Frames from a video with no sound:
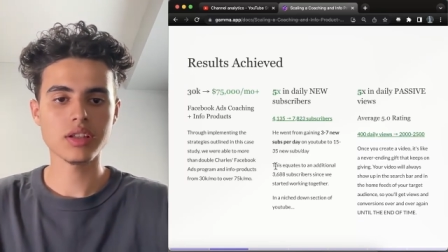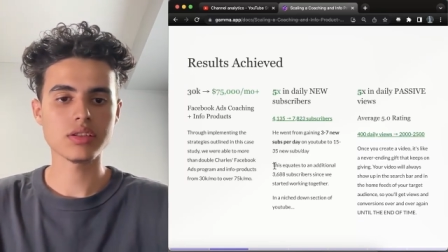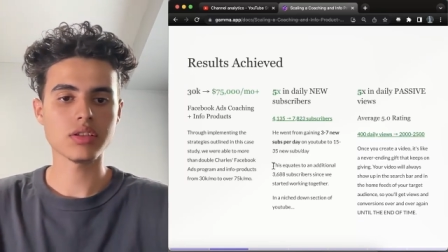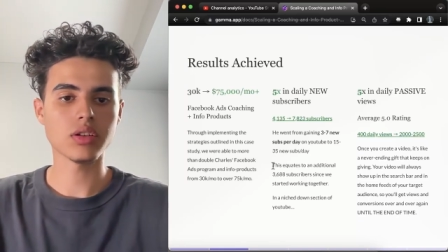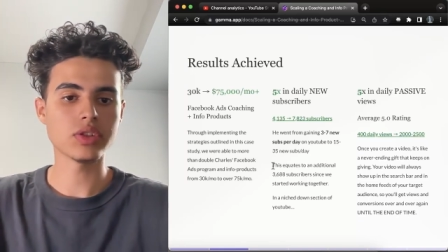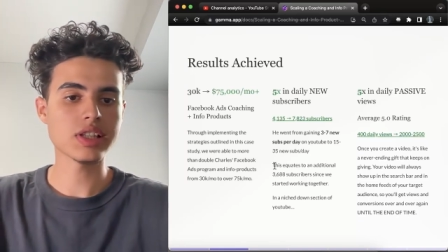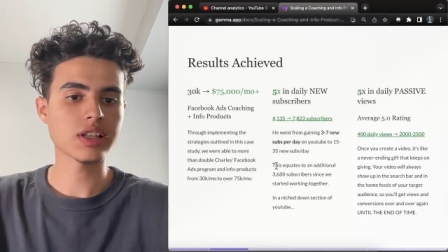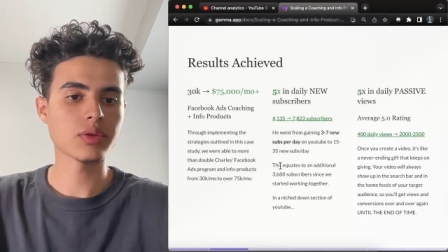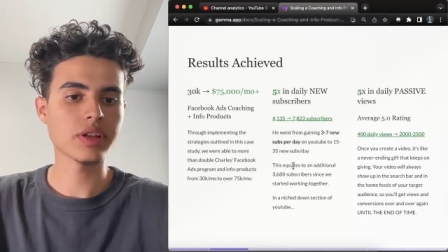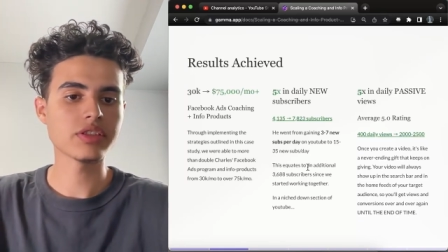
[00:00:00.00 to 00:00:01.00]
So this
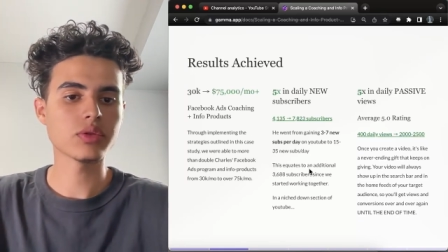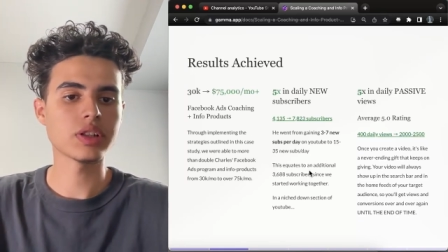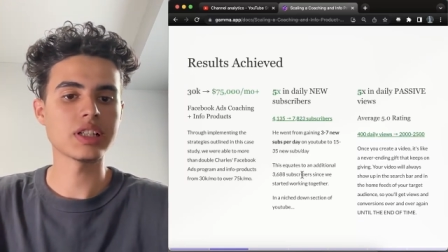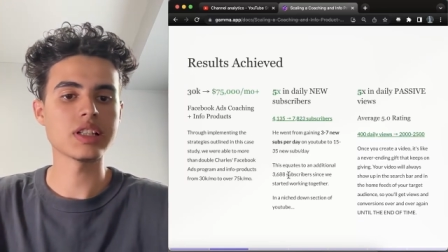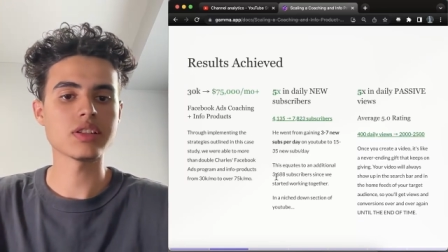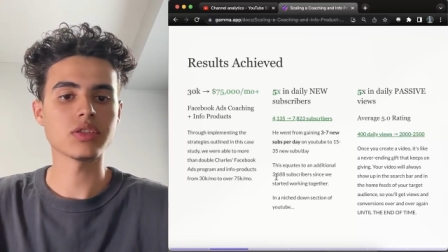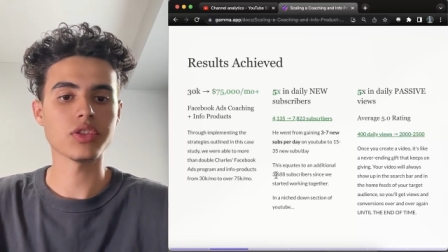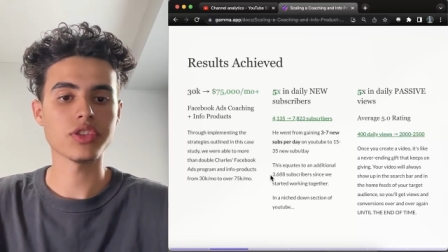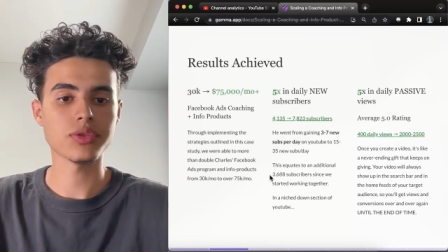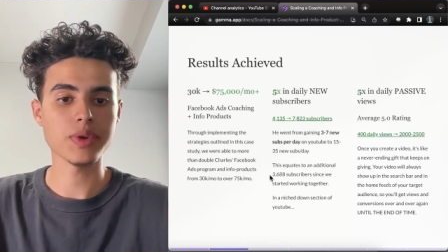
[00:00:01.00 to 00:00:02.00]
equates to an additional
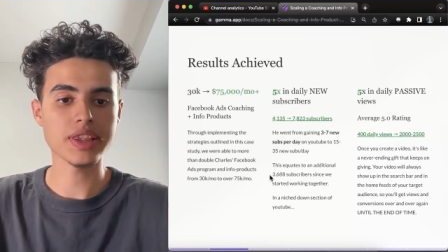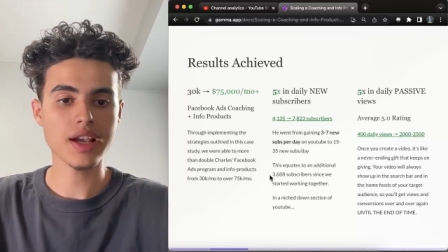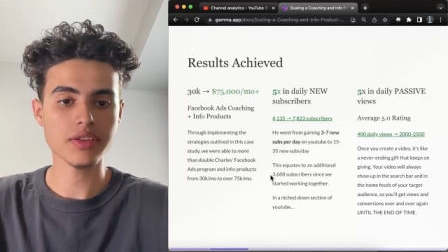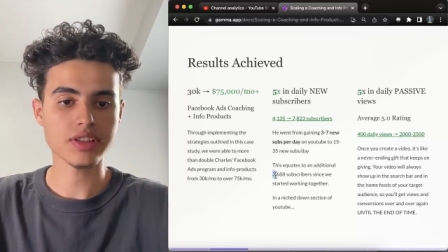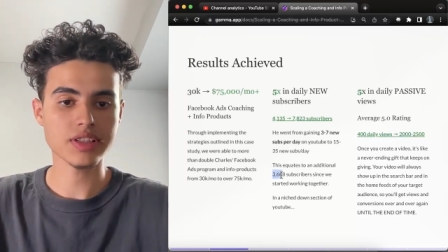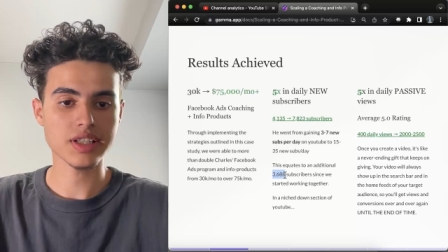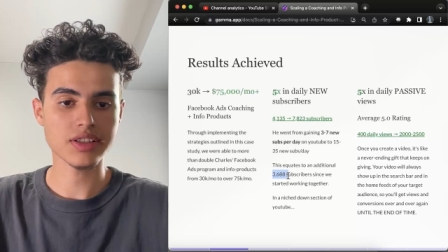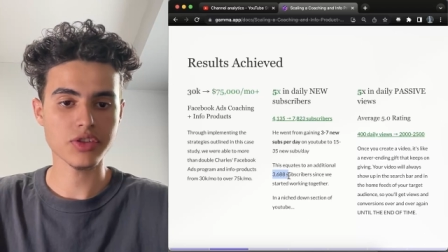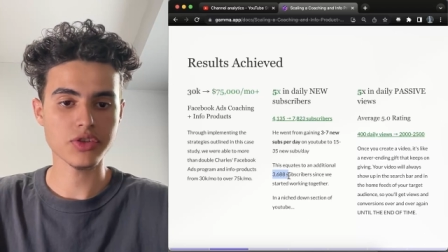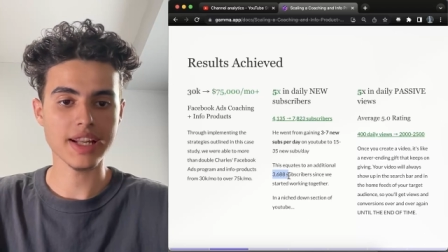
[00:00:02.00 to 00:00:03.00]

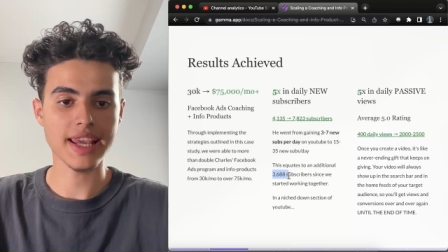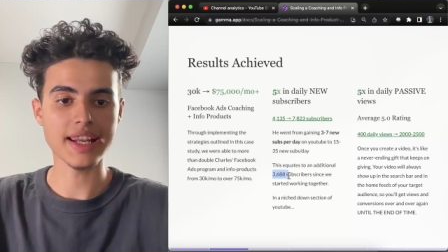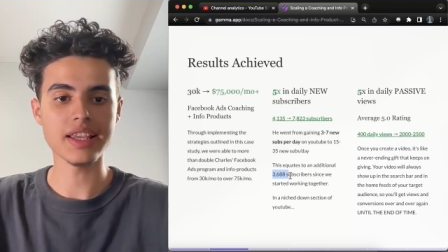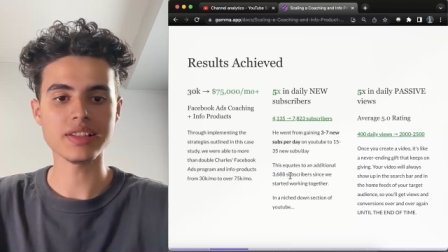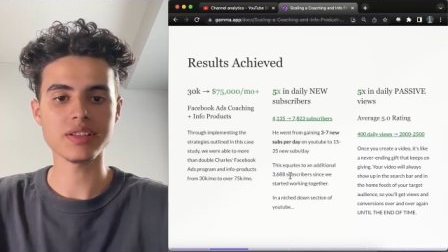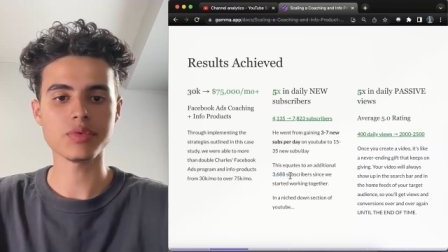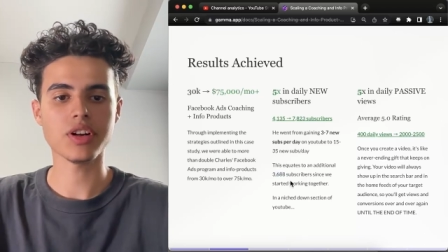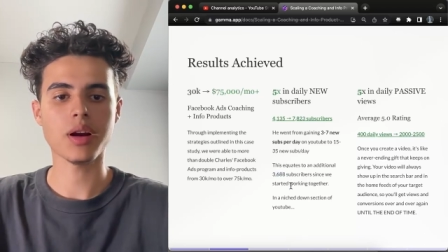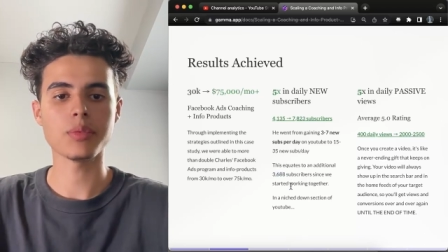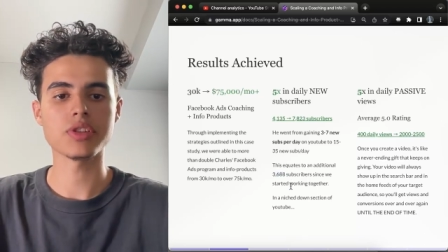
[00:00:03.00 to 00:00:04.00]
3,688
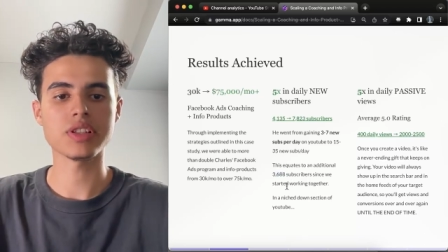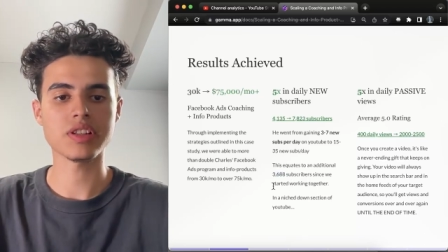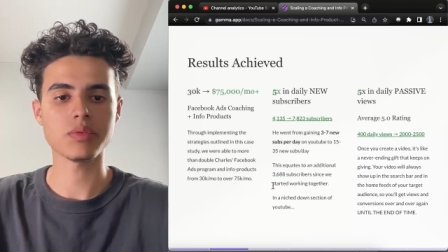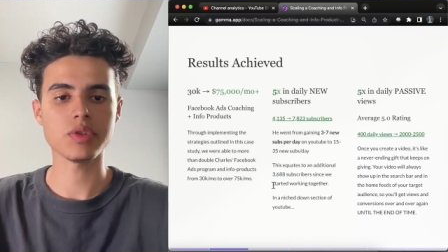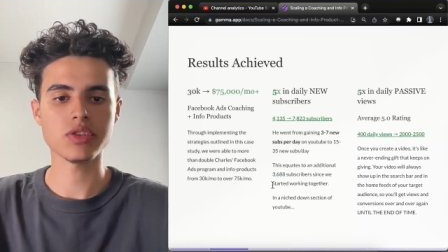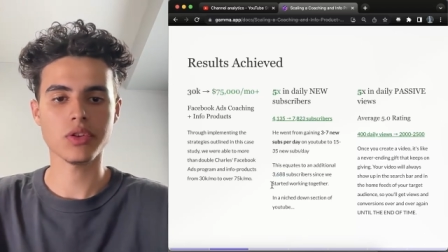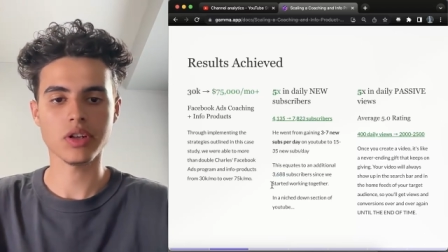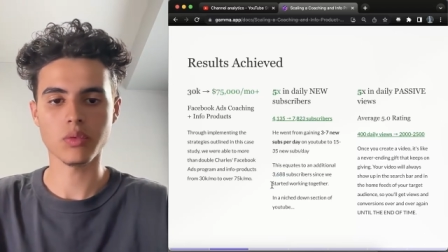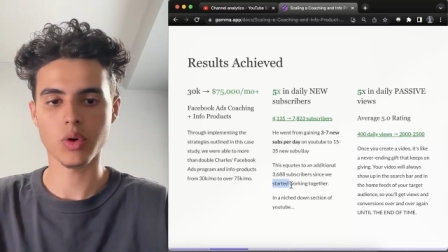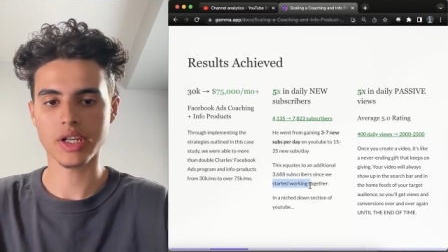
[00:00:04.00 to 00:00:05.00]
subscribers since we
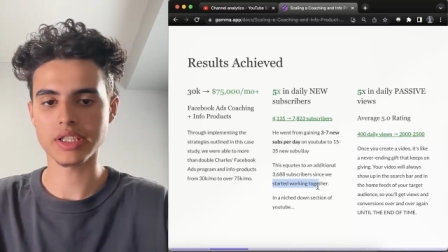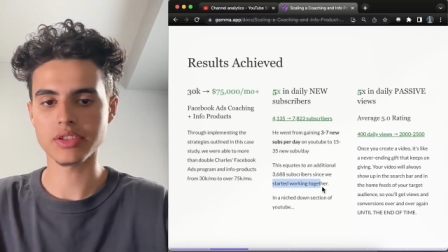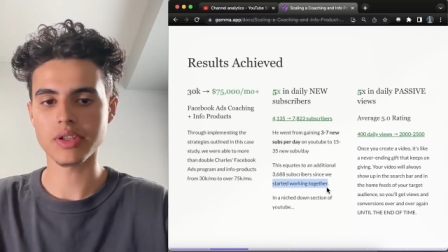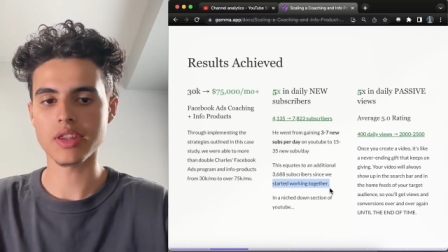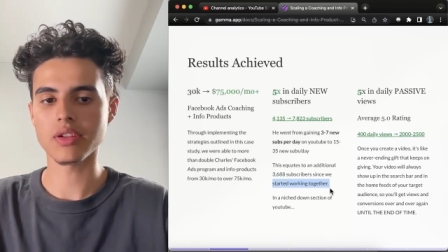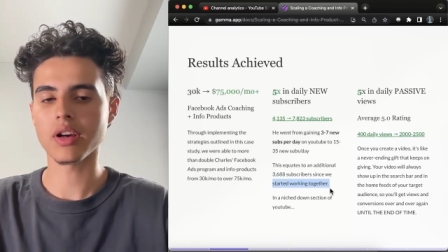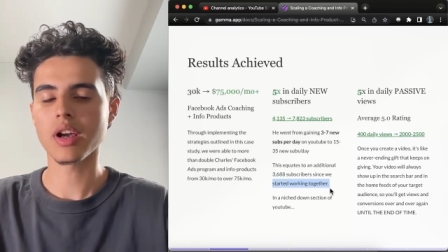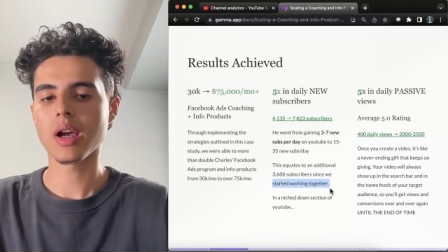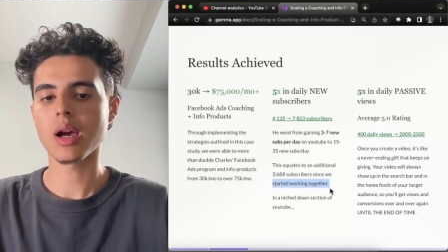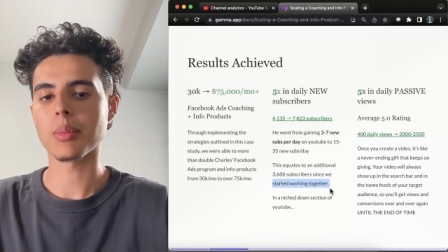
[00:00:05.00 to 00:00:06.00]
started working together
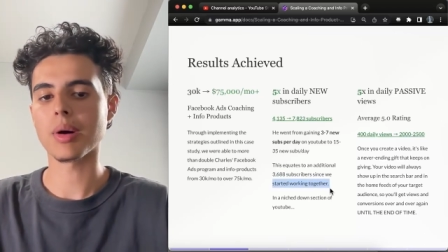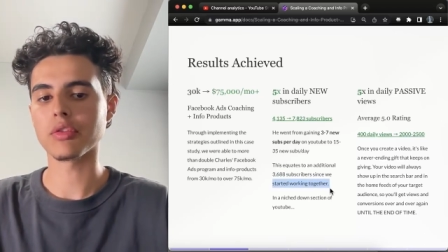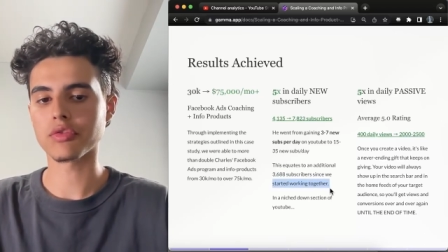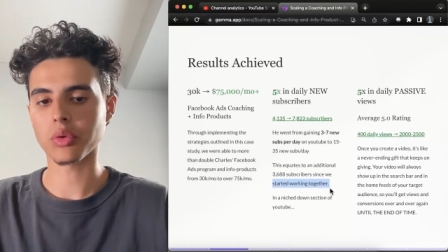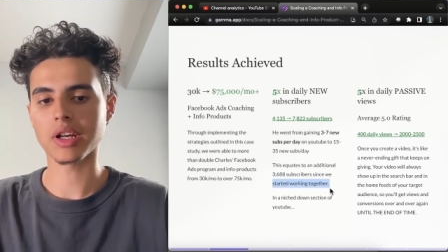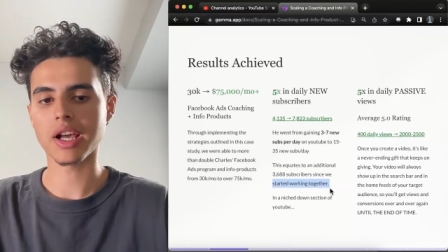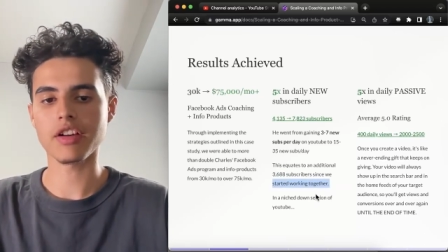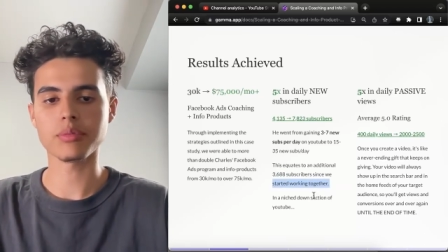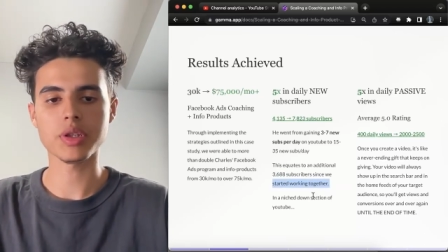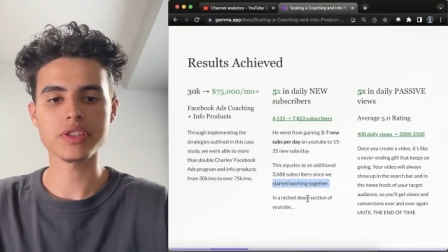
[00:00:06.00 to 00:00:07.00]
about
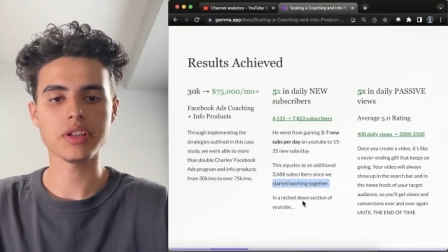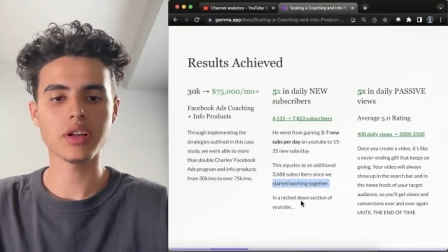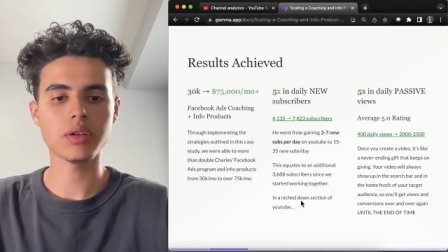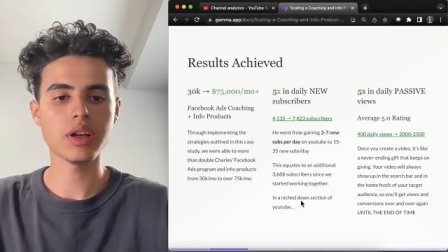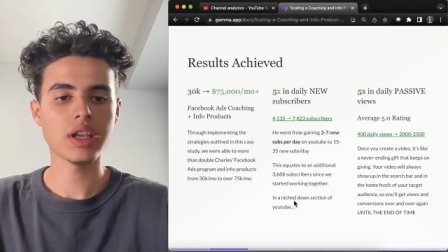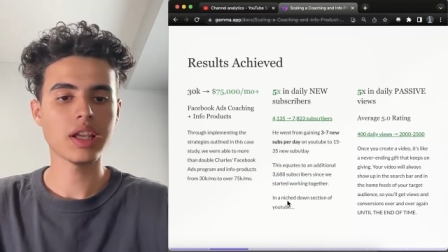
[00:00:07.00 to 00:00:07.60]
4.5 months ago.